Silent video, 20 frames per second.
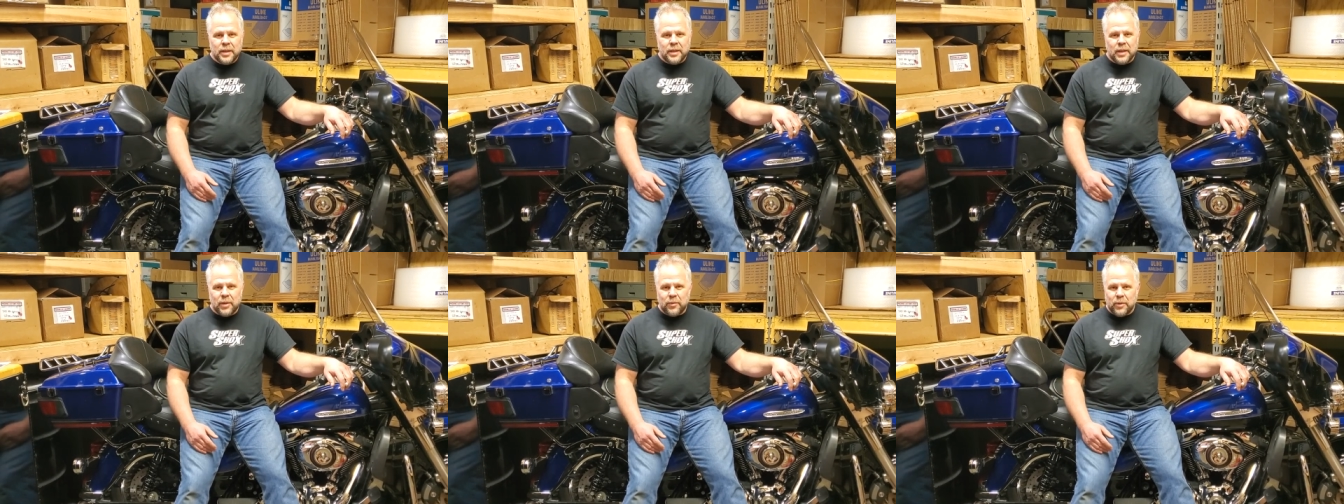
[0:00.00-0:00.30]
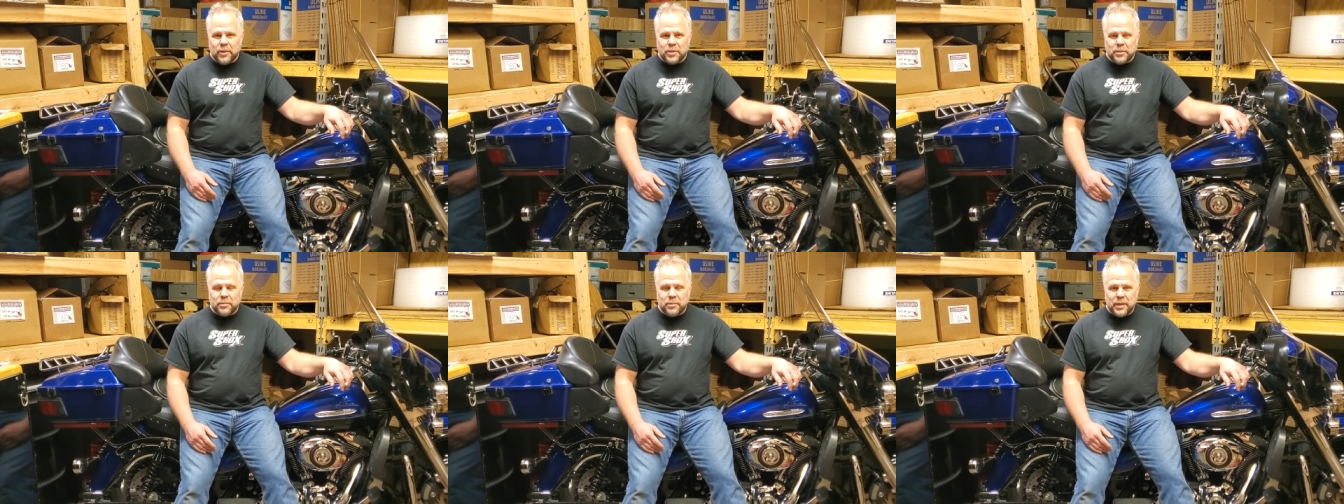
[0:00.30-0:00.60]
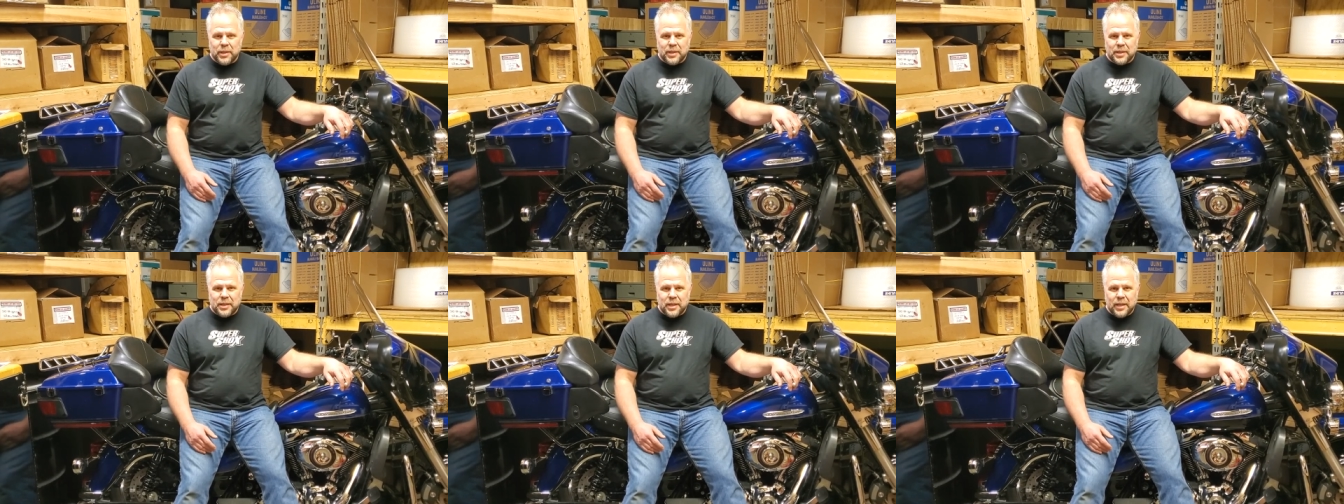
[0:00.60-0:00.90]
that wasn't
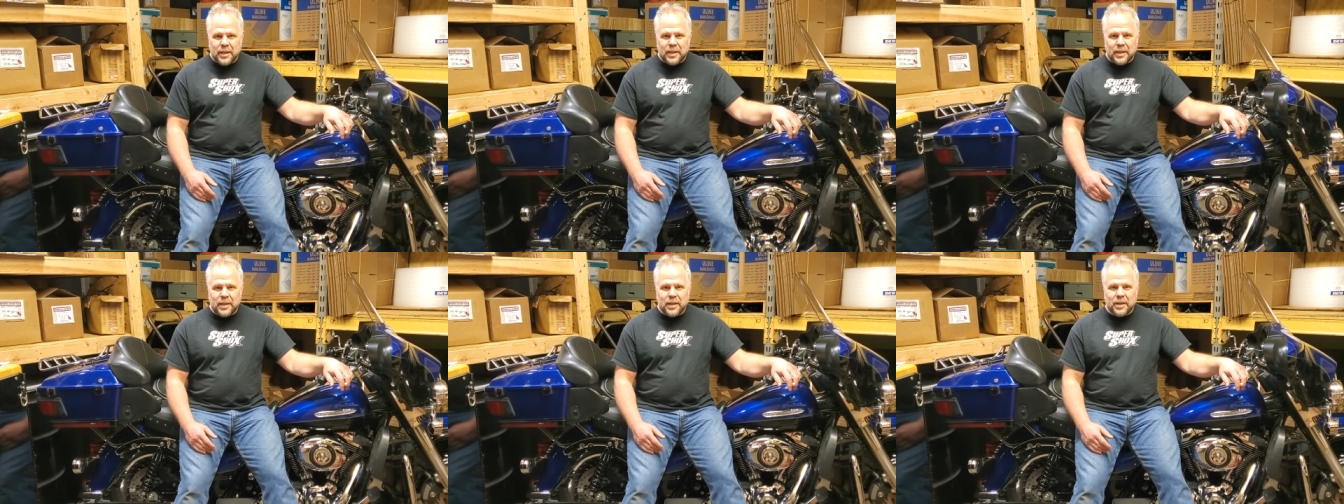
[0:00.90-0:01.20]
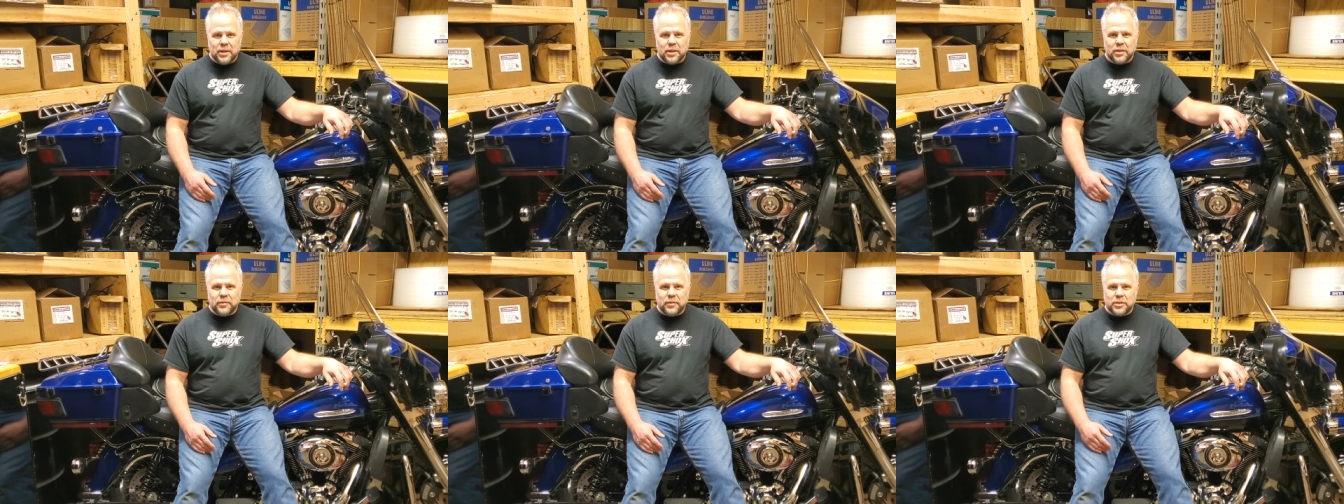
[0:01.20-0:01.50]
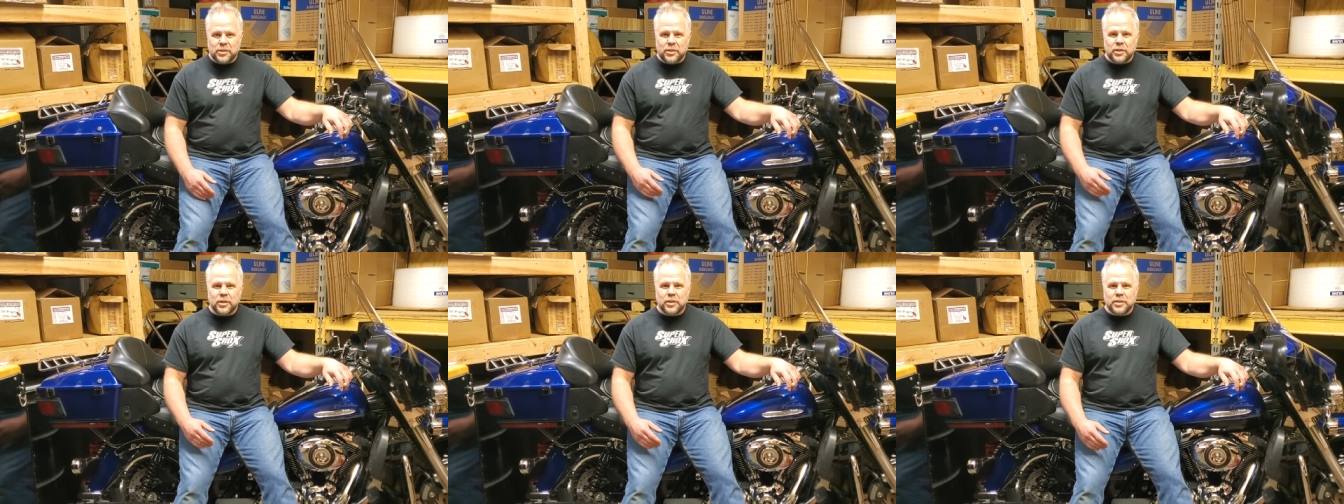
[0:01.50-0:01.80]
being taken care of
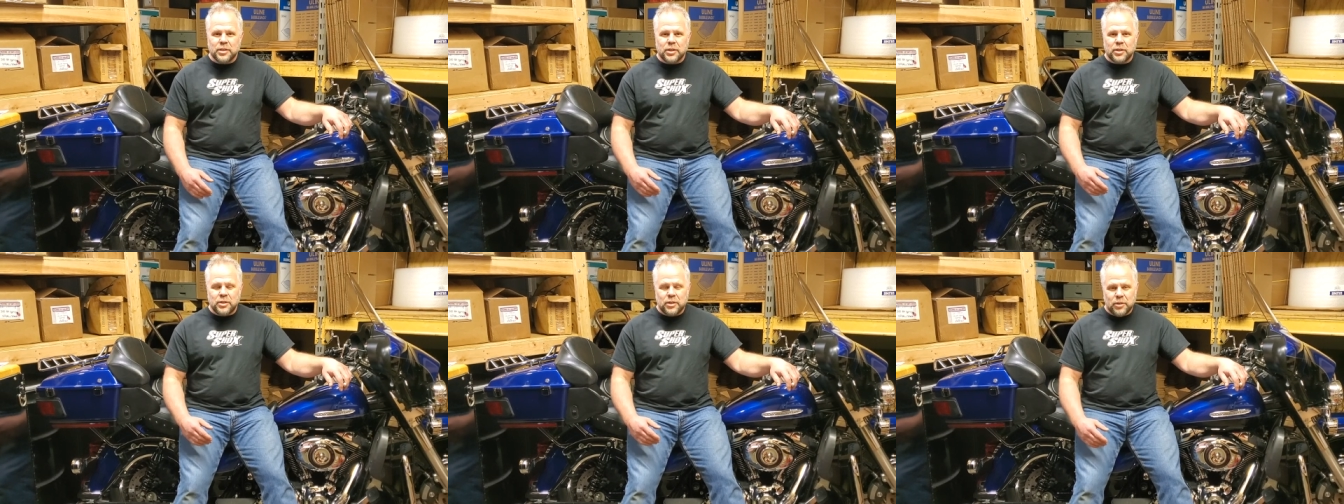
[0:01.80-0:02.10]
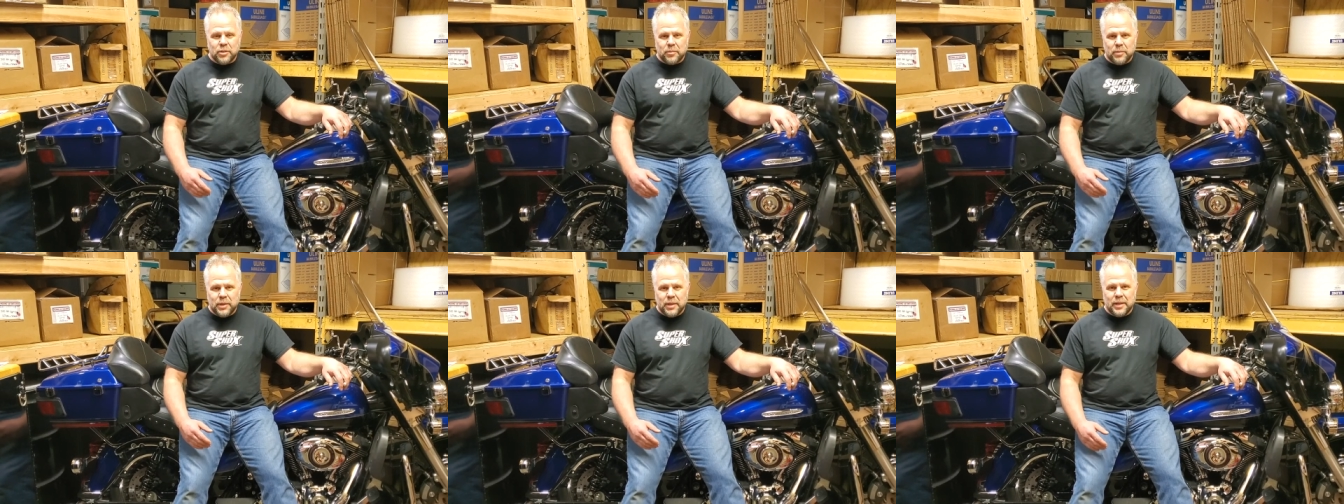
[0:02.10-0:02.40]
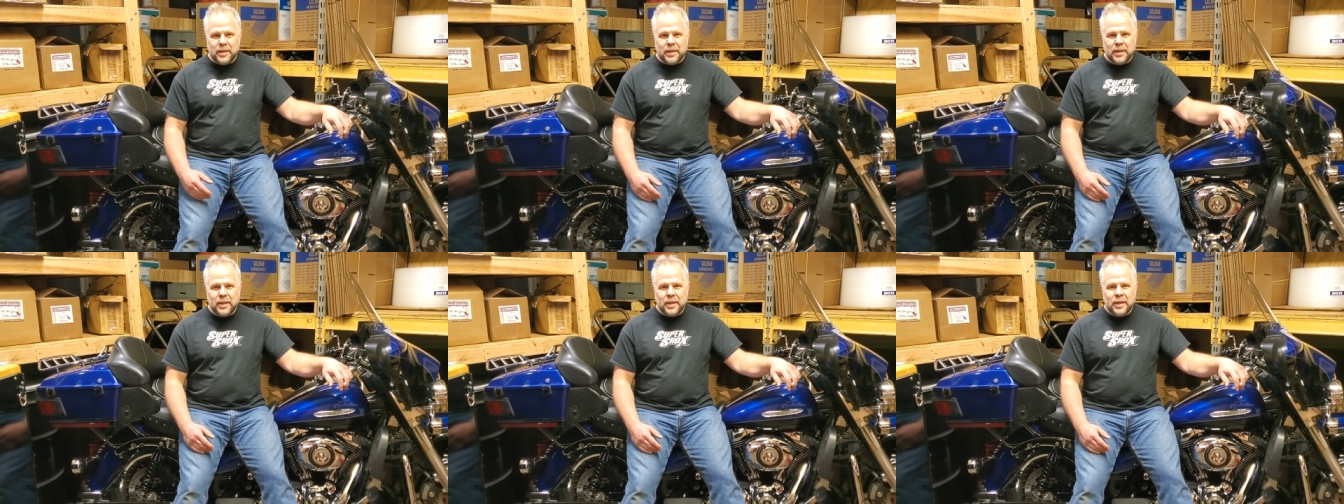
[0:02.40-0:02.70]
as good as it could
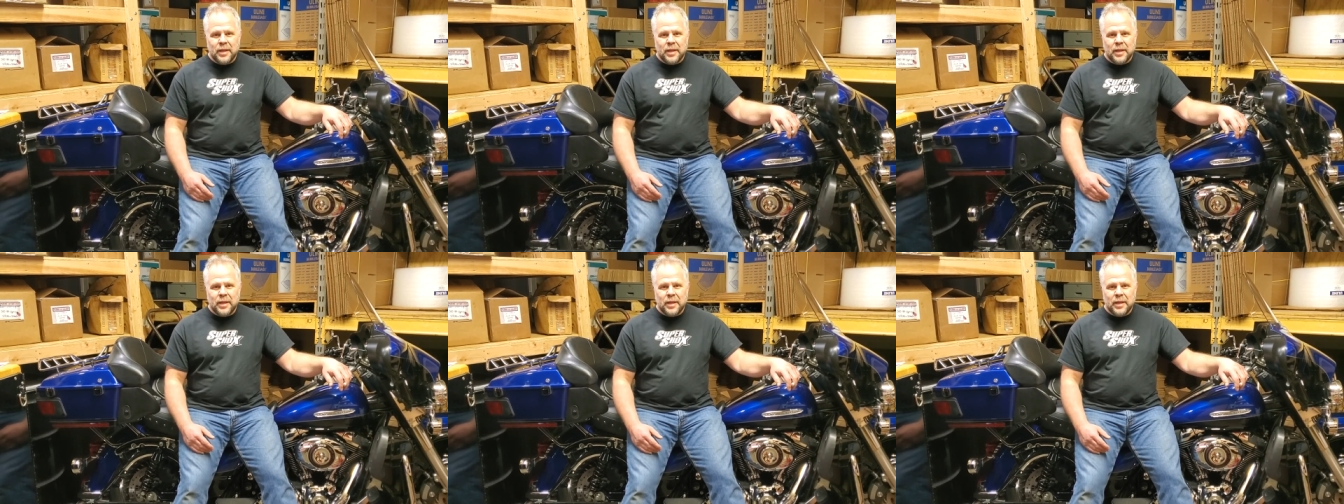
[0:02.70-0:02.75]
be.